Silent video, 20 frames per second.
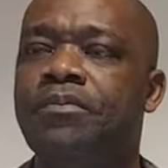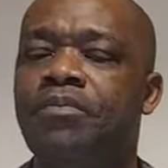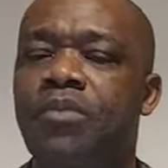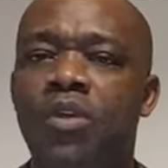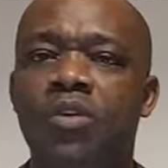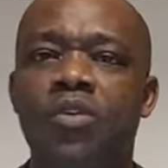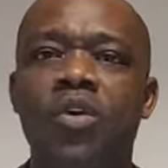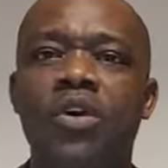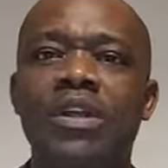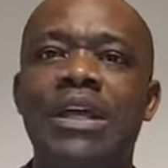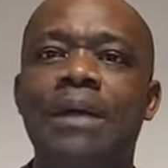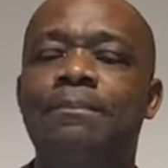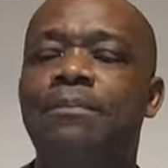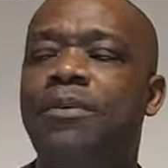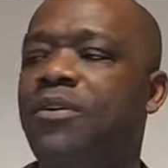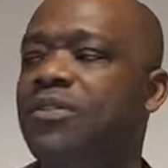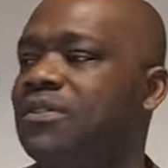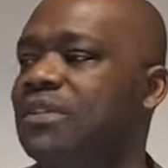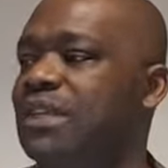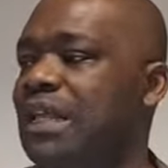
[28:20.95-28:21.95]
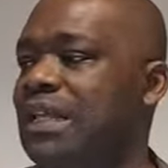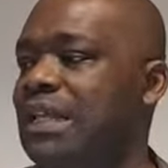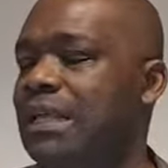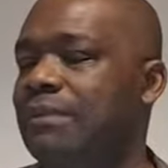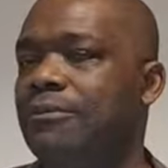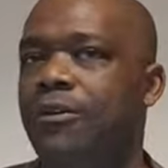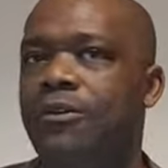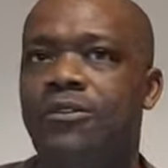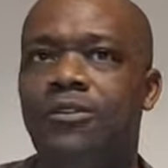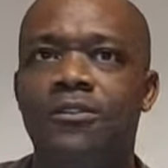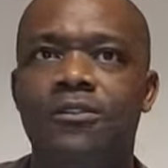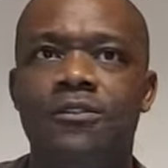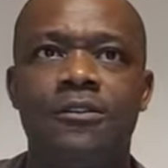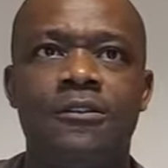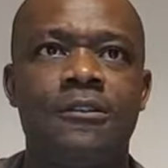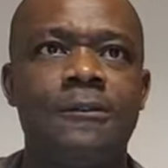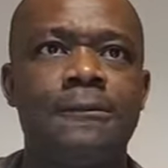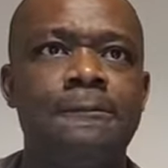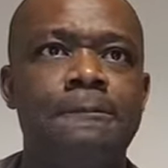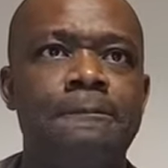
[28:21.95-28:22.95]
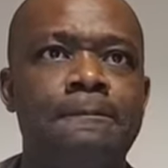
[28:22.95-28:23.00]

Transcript: May God help us in the name of Jesus.